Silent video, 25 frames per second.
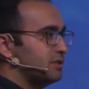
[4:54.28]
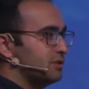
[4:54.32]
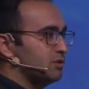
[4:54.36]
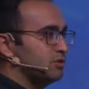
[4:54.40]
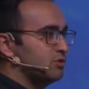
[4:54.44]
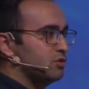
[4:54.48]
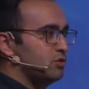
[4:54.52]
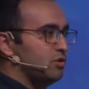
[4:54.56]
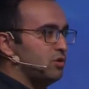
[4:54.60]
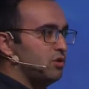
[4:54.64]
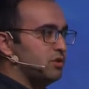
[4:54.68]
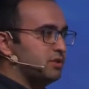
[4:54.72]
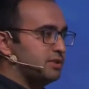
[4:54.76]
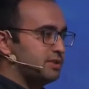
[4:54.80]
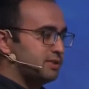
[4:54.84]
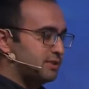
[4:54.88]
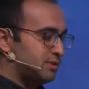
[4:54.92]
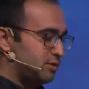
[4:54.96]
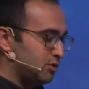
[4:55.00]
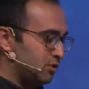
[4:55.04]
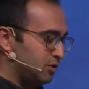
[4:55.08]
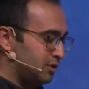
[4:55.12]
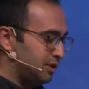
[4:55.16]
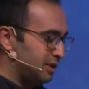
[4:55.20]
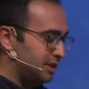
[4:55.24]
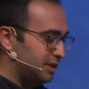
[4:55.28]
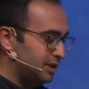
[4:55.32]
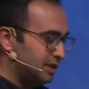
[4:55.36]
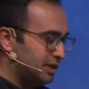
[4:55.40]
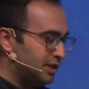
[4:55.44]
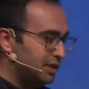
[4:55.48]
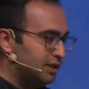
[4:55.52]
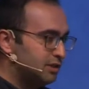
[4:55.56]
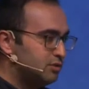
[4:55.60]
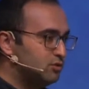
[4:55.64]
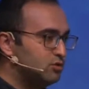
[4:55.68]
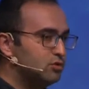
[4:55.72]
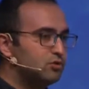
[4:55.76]
to your story.
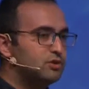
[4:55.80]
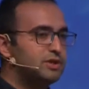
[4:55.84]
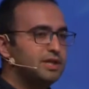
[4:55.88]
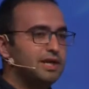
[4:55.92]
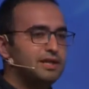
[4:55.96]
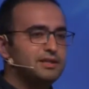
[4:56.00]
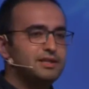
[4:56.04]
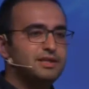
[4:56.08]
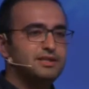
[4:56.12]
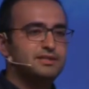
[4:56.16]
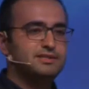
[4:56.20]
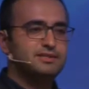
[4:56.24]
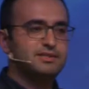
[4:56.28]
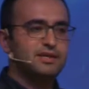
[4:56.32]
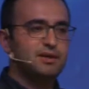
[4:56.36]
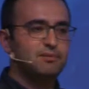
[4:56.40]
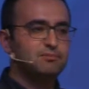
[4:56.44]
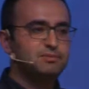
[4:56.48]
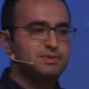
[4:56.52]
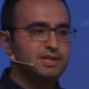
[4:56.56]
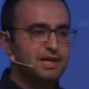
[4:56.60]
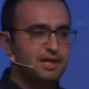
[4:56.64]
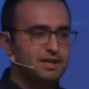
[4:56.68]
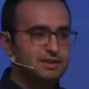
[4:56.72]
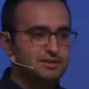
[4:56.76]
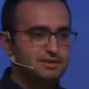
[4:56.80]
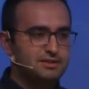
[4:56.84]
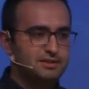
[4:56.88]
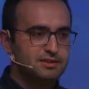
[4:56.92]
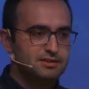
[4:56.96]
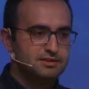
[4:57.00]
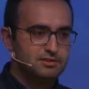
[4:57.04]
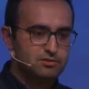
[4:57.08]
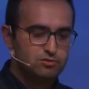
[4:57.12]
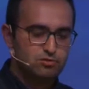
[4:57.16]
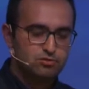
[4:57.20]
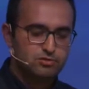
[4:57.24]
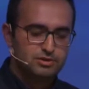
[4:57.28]
You can add some
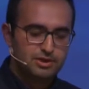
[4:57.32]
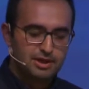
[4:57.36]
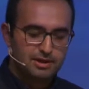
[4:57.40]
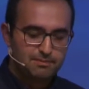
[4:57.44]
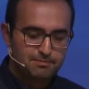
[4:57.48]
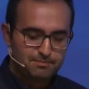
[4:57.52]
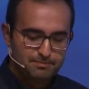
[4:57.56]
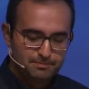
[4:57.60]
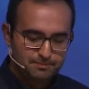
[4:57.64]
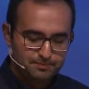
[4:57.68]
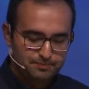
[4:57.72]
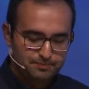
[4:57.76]
titles to them.